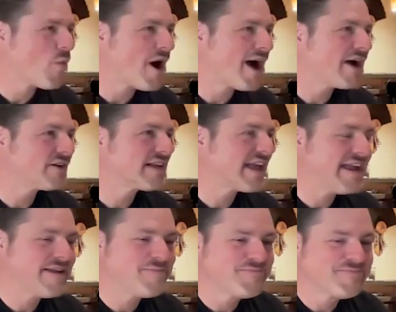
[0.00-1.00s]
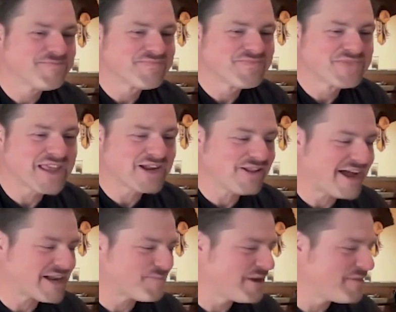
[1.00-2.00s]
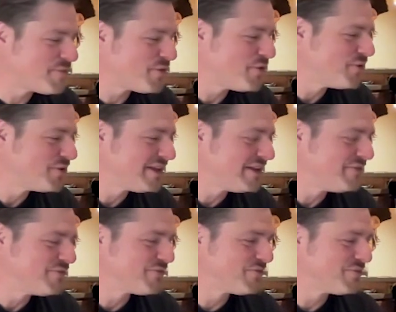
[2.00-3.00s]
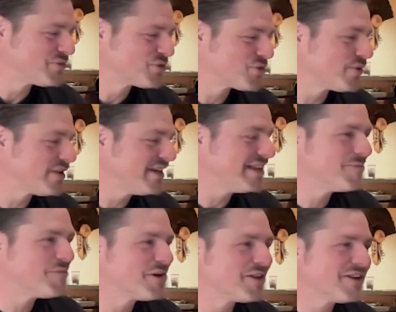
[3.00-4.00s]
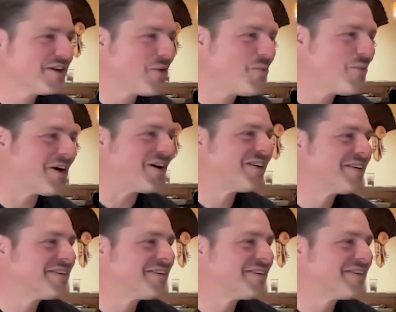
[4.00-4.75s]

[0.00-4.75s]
wild game than a lot of people who live truly in the middle of nowhere.